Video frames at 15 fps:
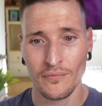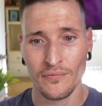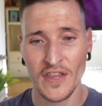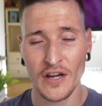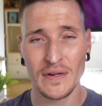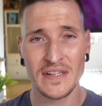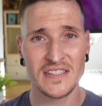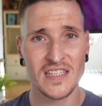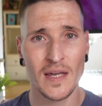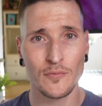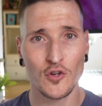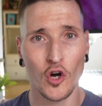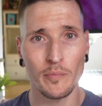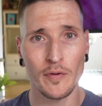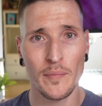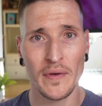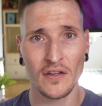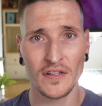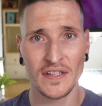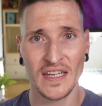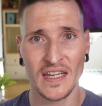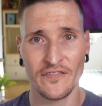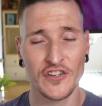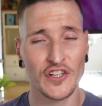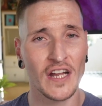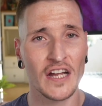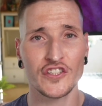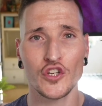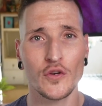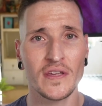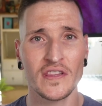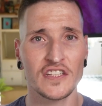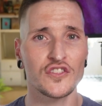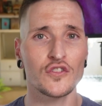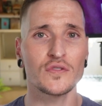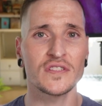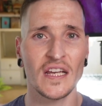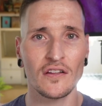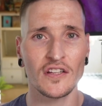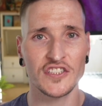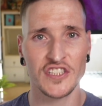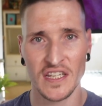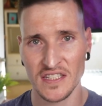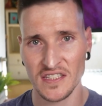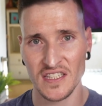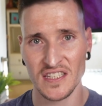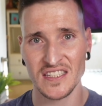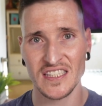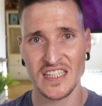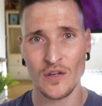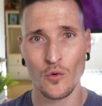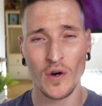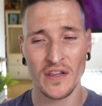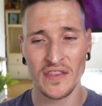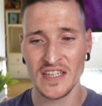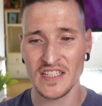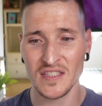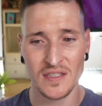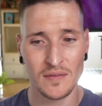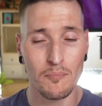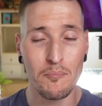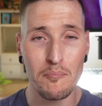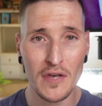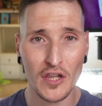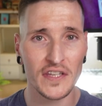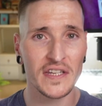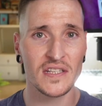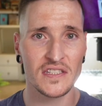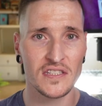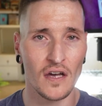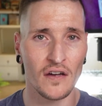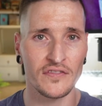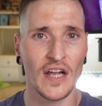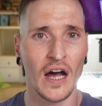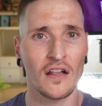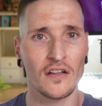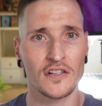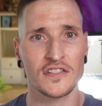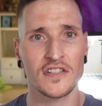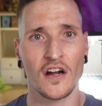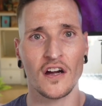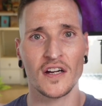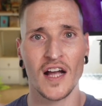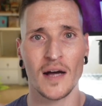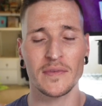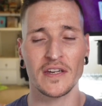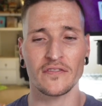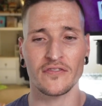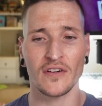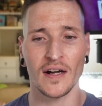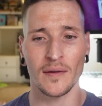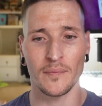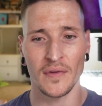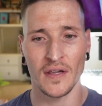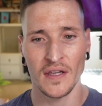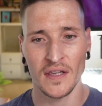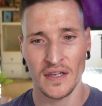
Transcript: there is some culpability if you're not doing the due diligence to see where these millions of dollars are coming from.